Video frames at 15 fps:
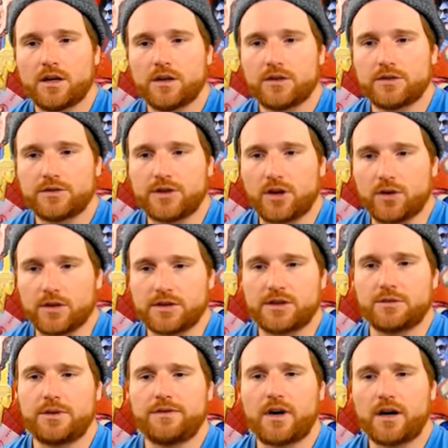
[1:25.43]
So
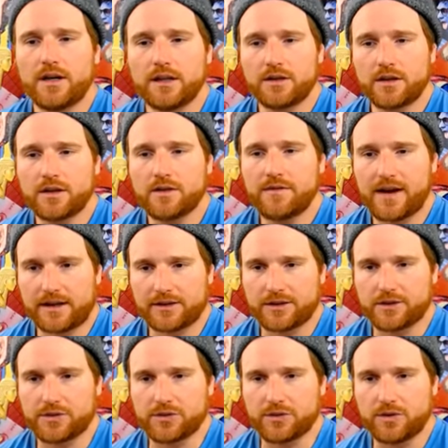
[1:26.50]
since we've already learned the vector
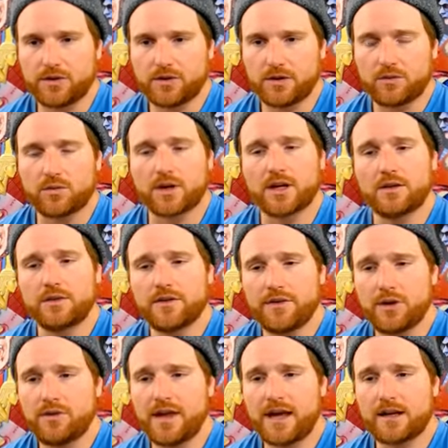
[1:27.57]
tool, we're going to
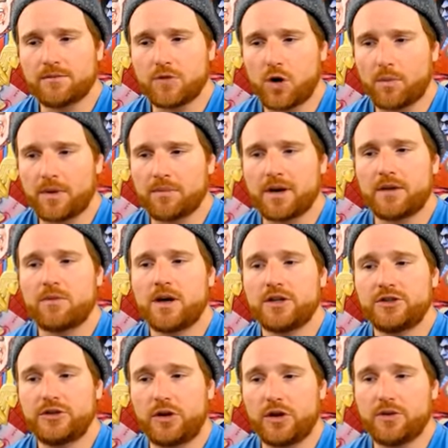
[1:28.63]
review that in a moment, but I want to
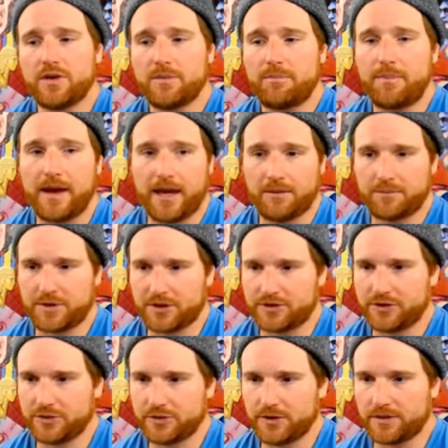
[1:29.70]
show you the paintbrush
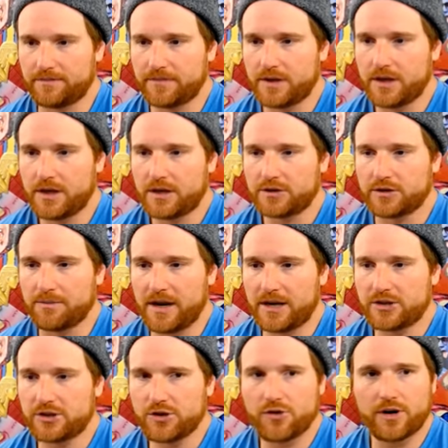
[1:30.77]
tool. So make
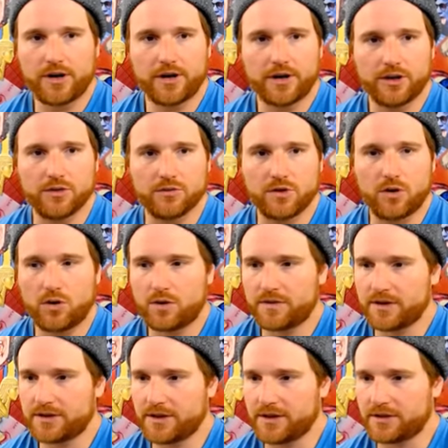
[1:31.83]
sure you go
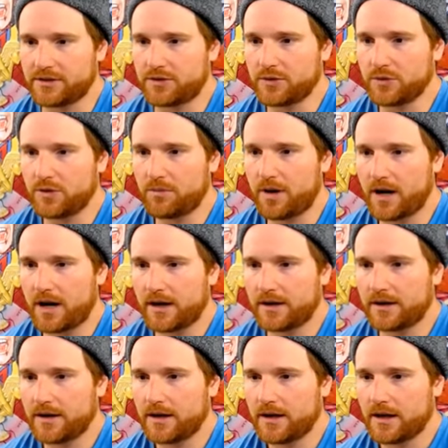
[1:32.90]
over to this toolbar
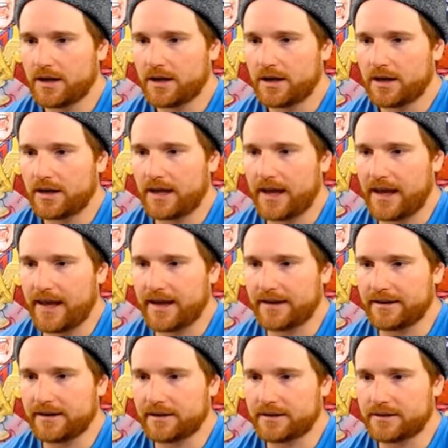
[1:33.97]

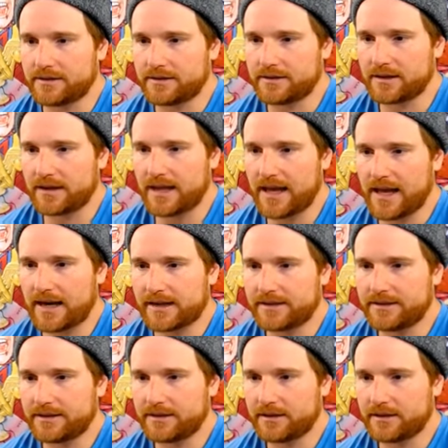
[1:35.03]
and select